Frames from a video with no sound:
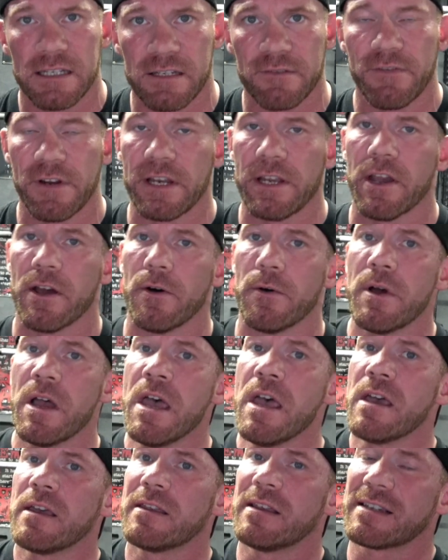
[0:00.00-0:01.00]
this video,
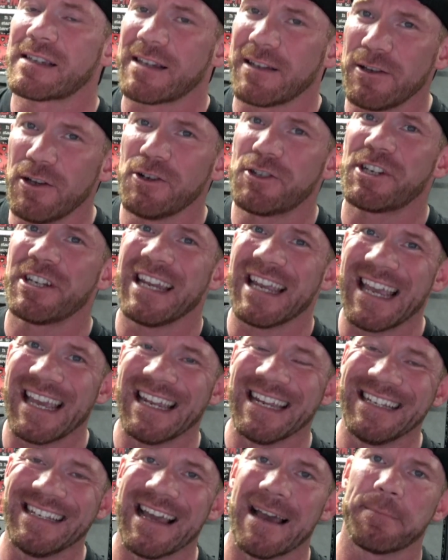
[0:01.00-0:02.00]
the solution to
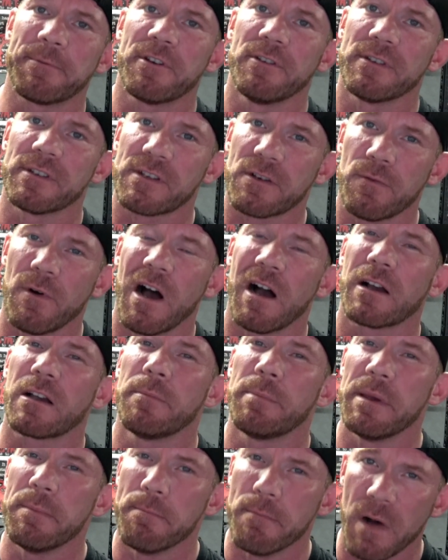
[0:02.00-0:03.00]
hitting depth on the squat
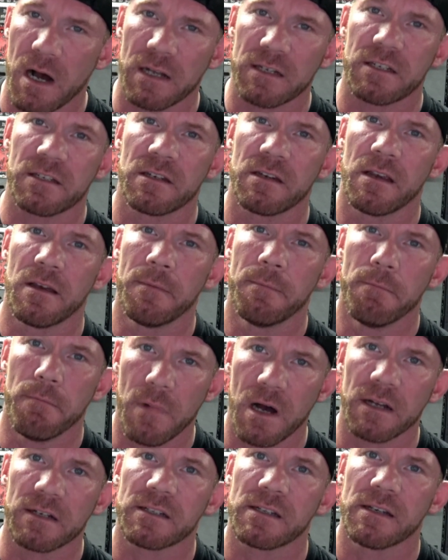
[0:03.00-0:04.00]
could be much
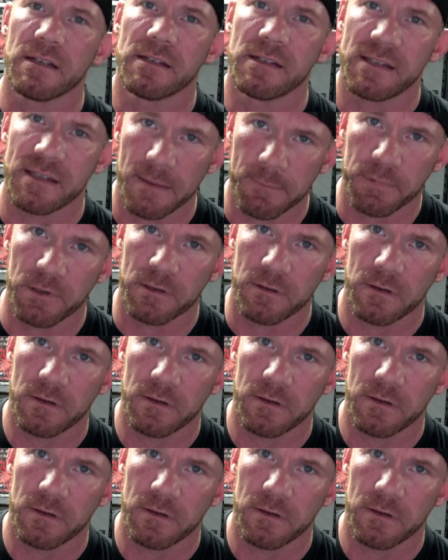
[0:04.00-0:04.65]
much simpler.